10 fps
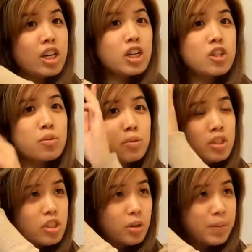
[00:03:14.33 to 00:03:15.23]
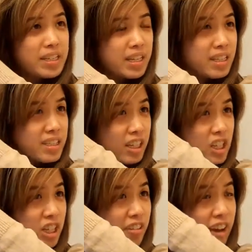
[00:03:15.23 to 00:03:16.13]
So you want to start by taking a
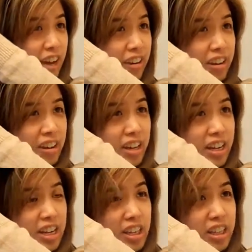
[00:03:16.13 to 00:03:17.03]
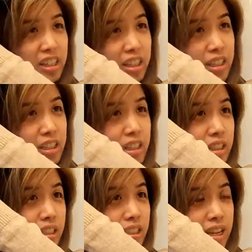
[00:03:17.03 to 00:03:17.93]
section of your hair.
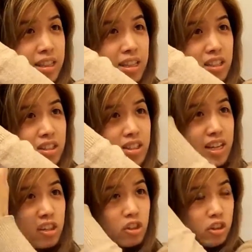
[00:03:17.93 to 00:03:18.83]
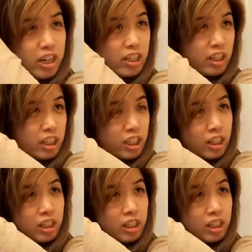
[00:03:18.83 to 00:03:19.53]
And then take your straightener